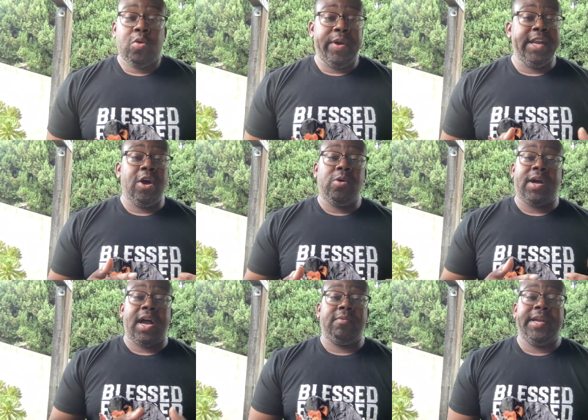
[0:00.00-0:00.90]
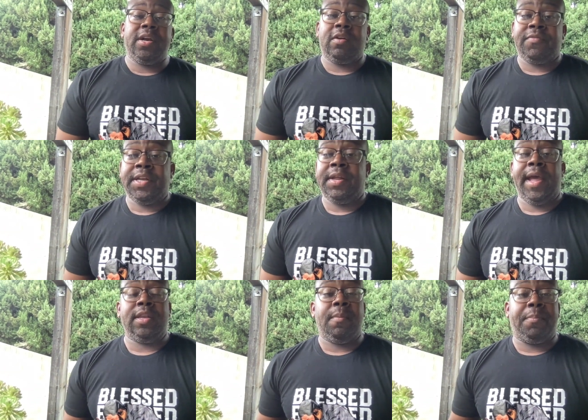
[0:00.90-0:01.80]
We know Kyrie Irving
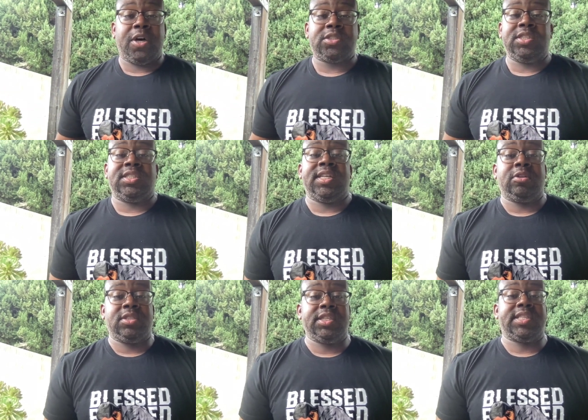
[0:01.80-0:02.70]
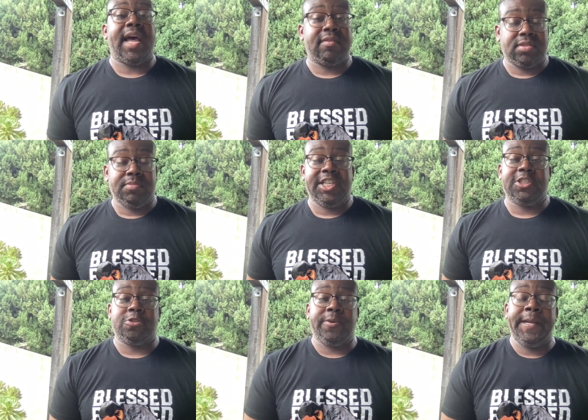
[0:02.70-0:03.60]
and the Boston Celtics have some
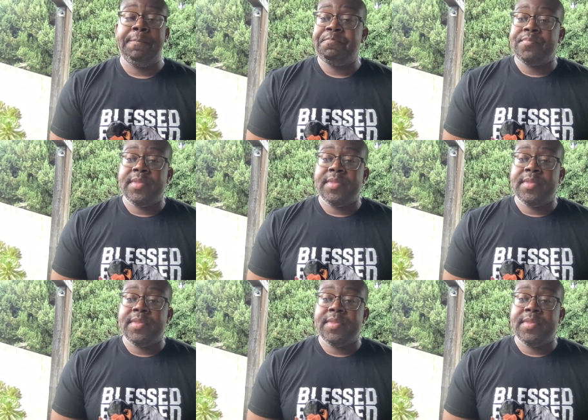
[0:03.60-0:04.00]
history.